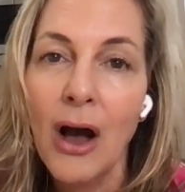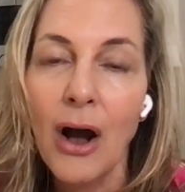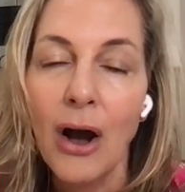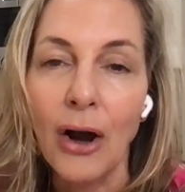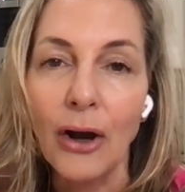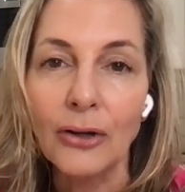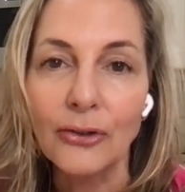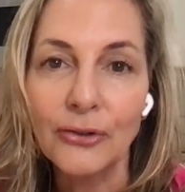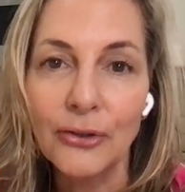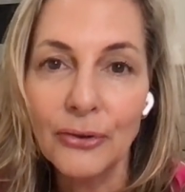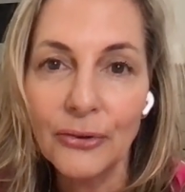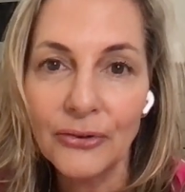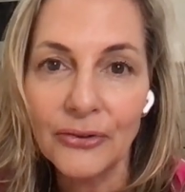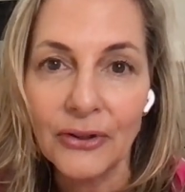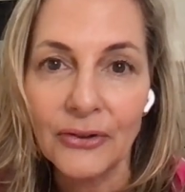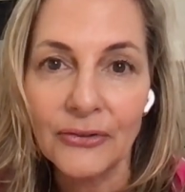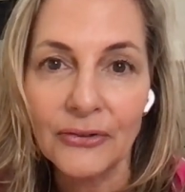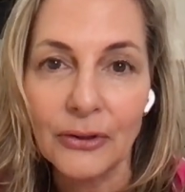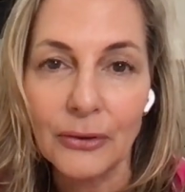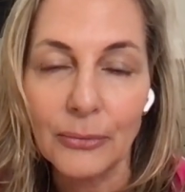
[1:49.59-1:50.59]
are two
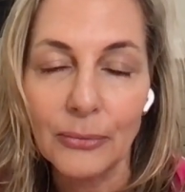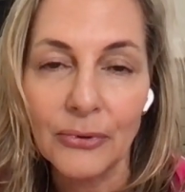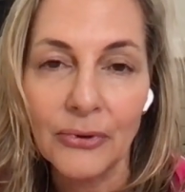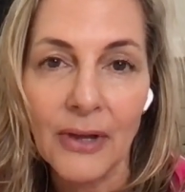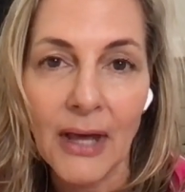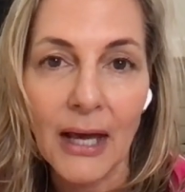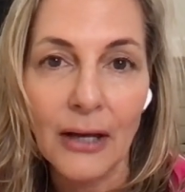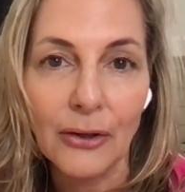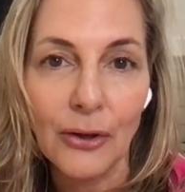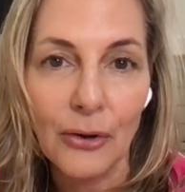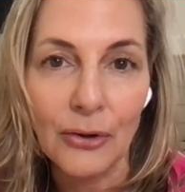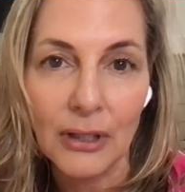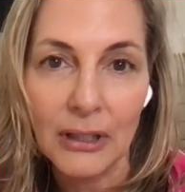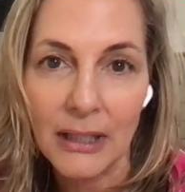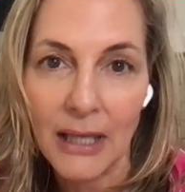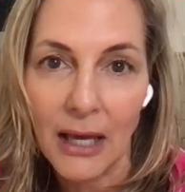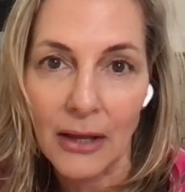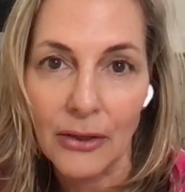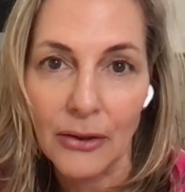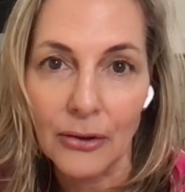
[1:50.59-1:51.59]
systems that go
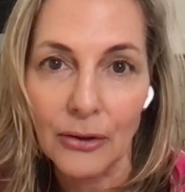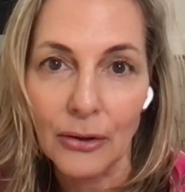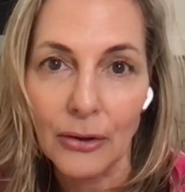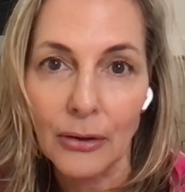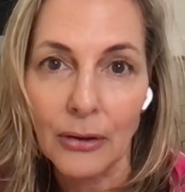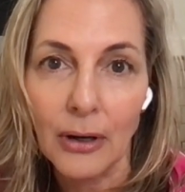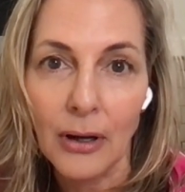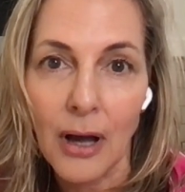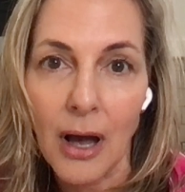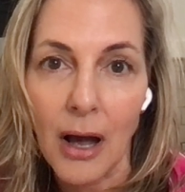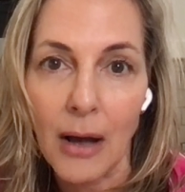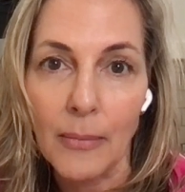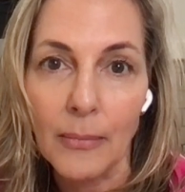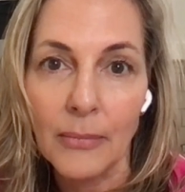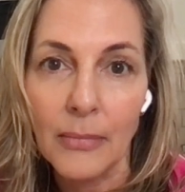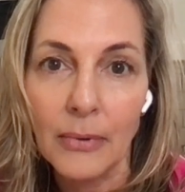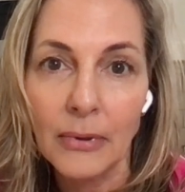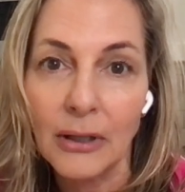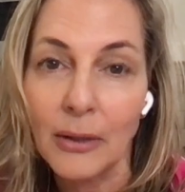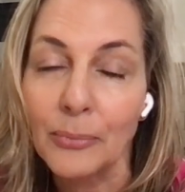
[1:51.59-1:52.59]
together
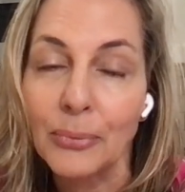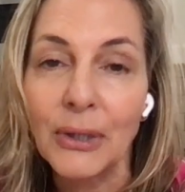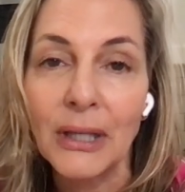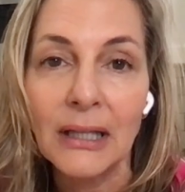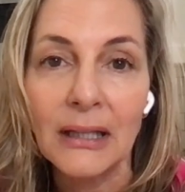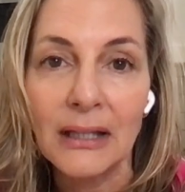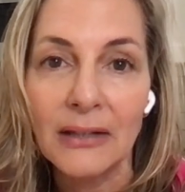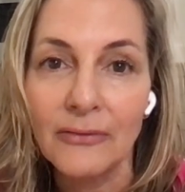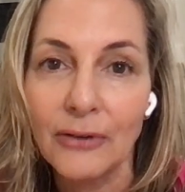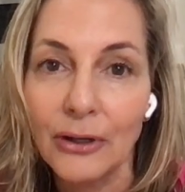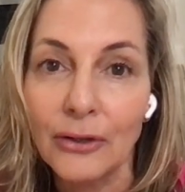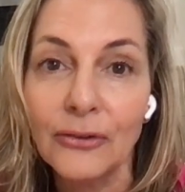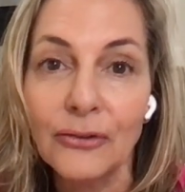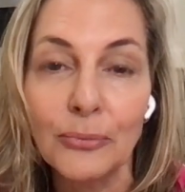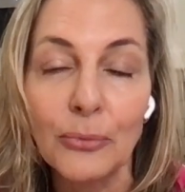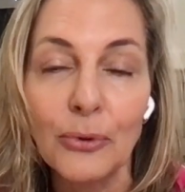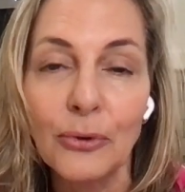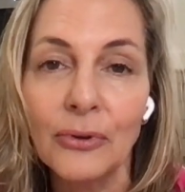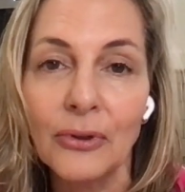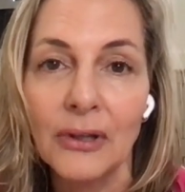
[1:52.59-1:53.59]
completely, very
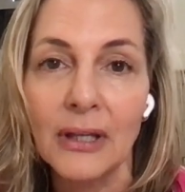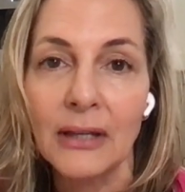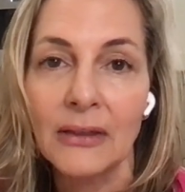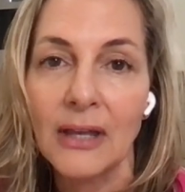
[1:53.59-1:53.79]
smoothly.